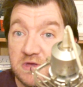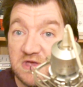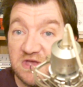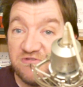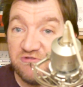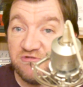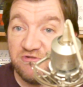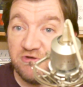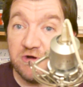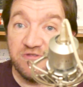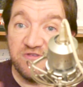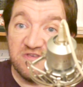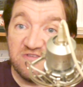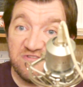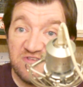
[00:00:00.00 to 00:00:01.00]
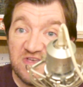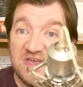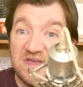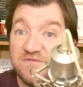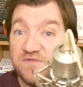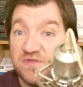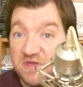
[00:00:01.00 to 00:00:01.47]
As a shot, it's
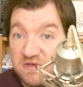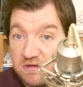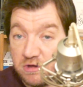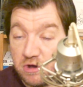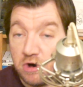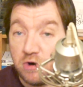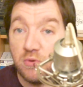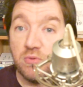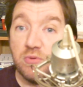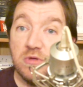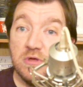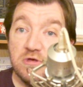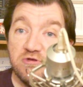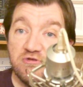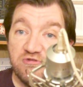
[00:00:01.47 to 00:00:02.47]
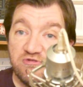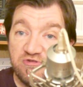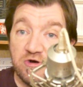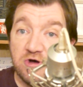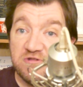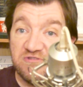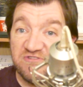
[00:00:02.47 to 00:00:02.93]
saved, goal.
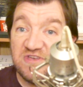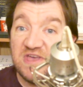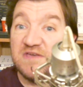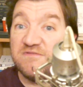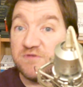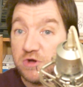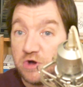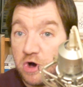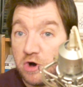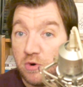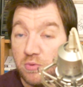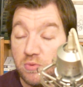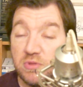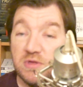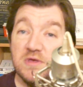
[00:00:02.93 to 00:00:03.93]
Shot, saved, goal.